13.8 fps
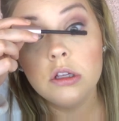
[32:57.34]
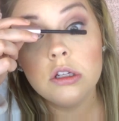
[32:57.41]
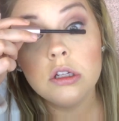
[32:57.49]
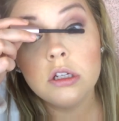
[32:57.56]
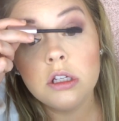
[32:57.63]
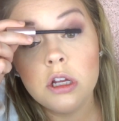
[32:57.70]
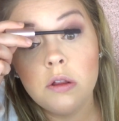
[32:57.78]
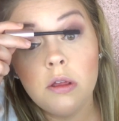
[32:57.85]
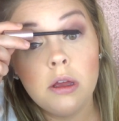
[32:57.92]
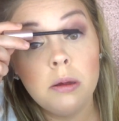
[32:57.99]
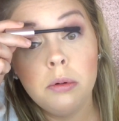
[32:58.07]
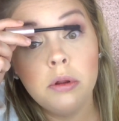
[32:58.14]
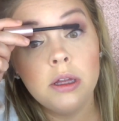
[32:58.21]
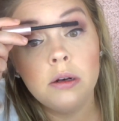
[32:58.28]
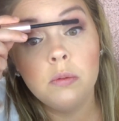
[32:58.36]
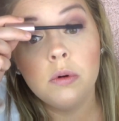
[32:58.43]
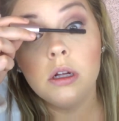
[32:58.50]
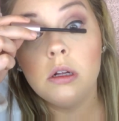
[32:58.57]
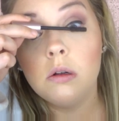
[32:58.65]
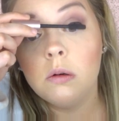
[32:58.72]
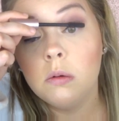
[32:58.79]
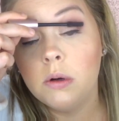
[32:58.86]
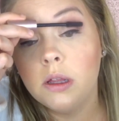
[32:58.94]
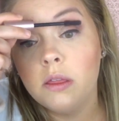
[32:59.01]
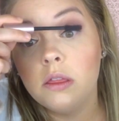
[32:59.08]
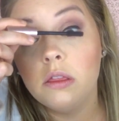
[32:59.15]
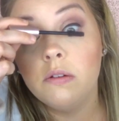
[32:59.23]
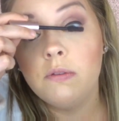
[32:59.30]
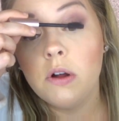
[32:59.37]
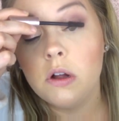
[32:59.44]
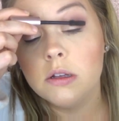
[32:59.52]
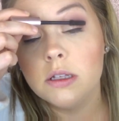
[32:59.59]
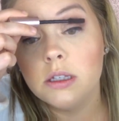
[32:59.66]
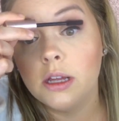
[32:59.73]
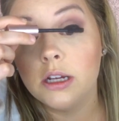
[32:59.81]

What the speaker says: just so they blend well with the false